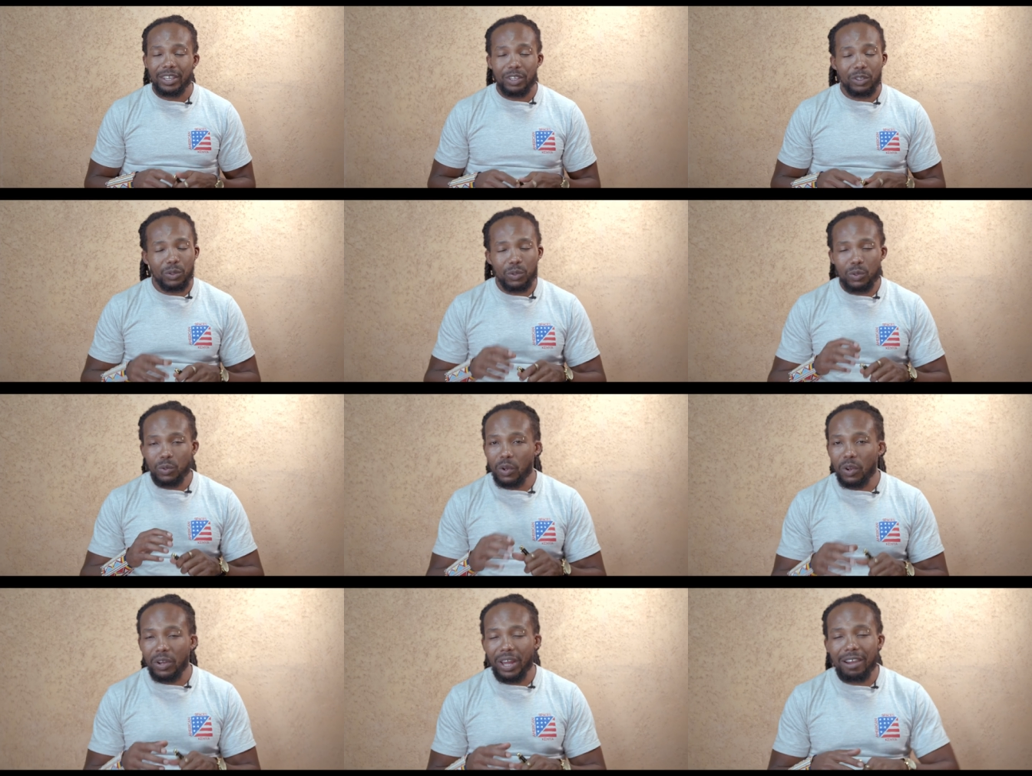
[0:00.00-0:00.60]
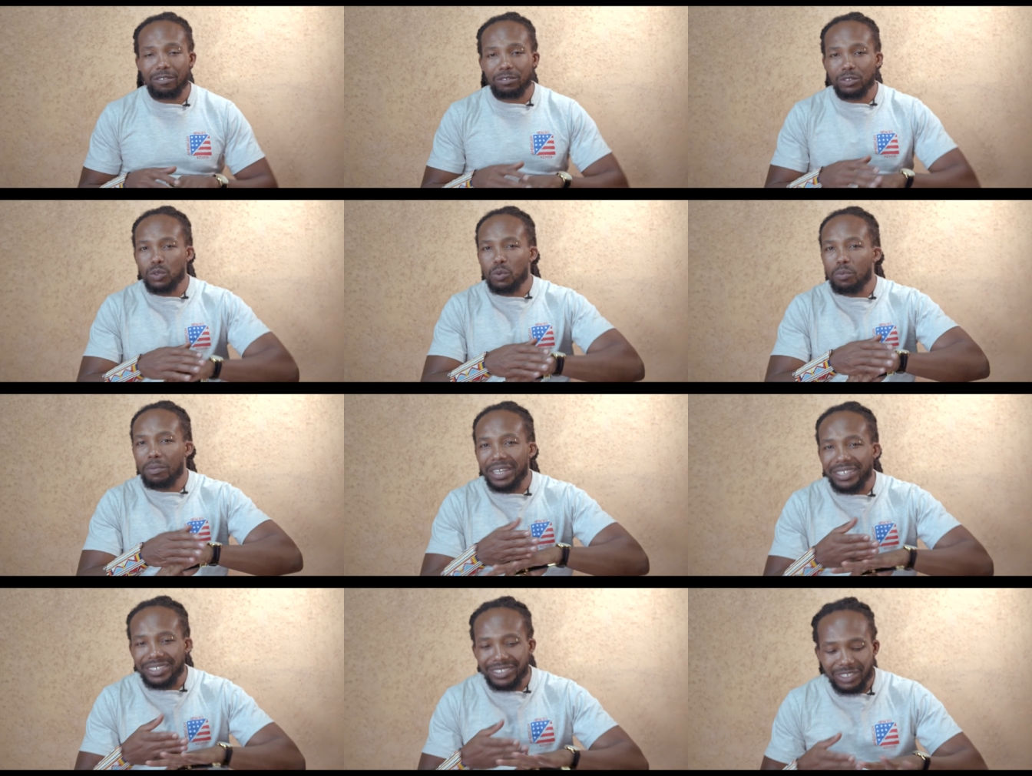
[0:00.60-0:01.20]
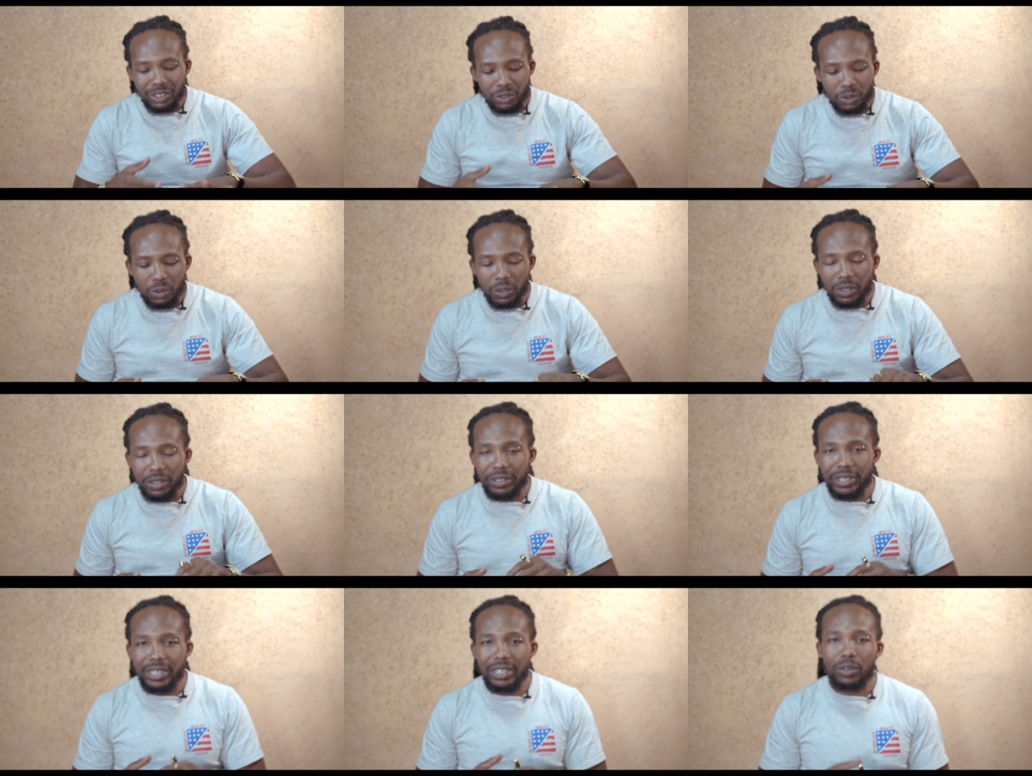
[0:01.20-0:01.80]
You do not have too much
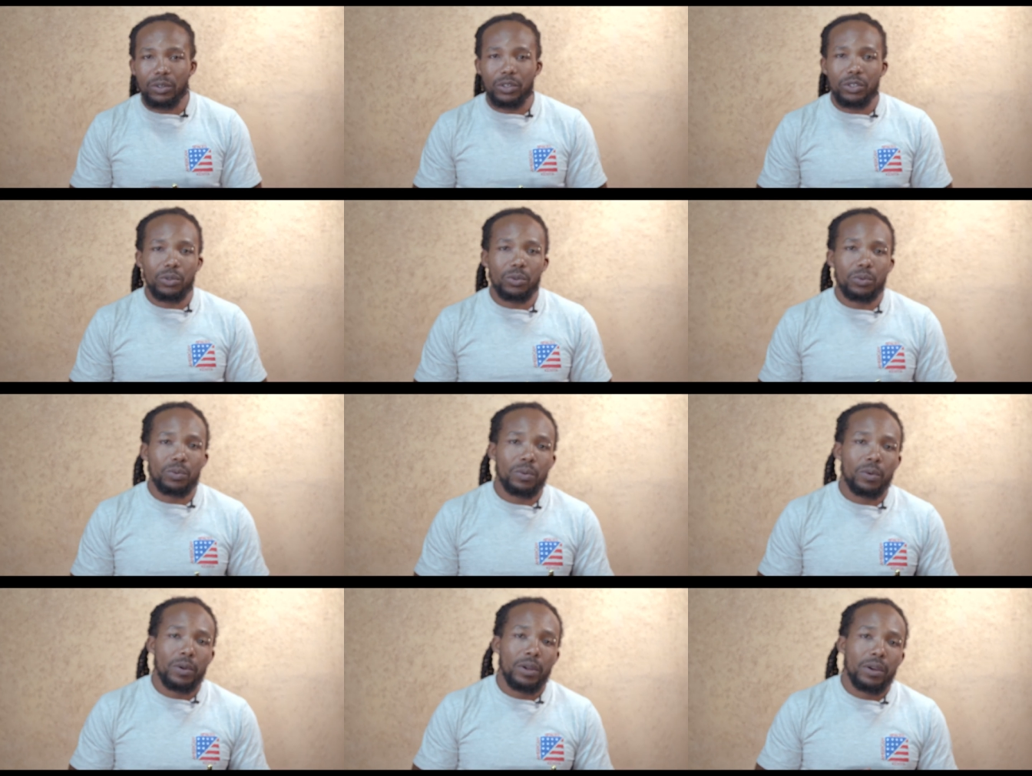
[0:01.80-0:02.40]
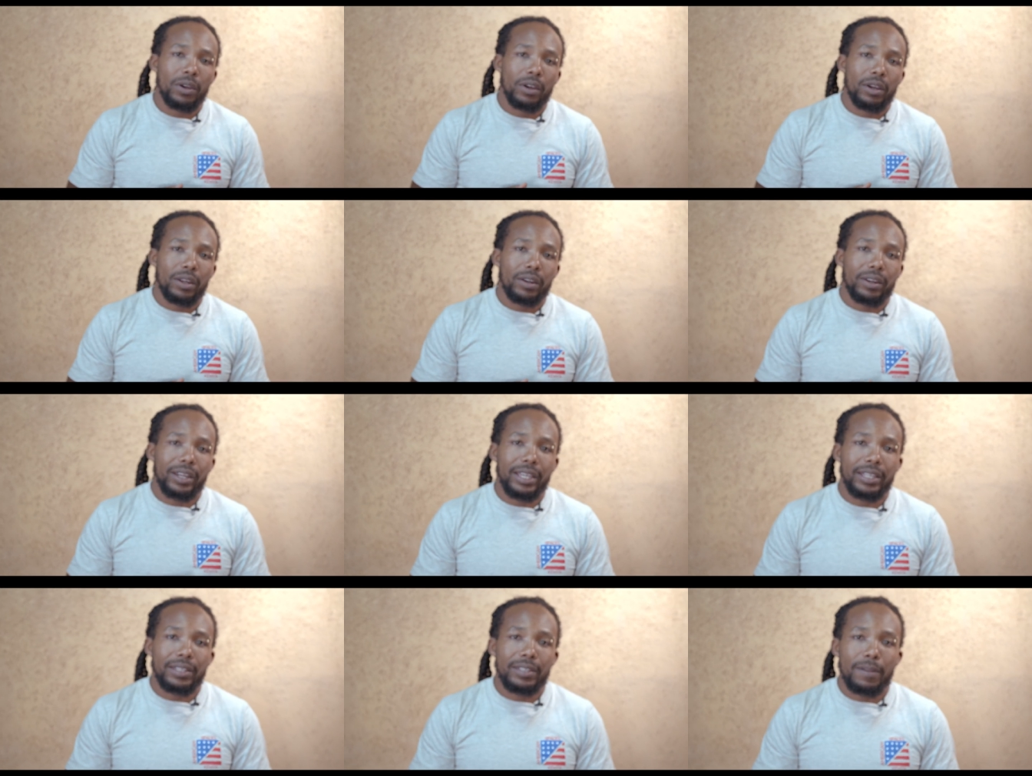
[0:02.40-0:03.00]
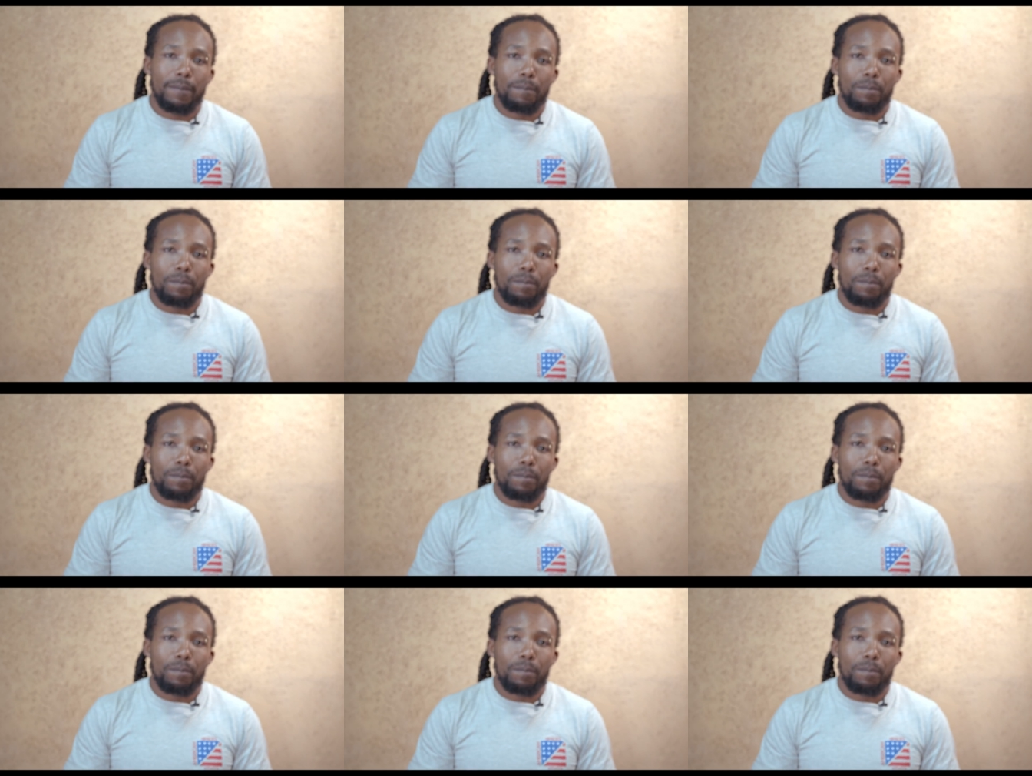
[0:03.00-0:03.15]
jewelry on you, right?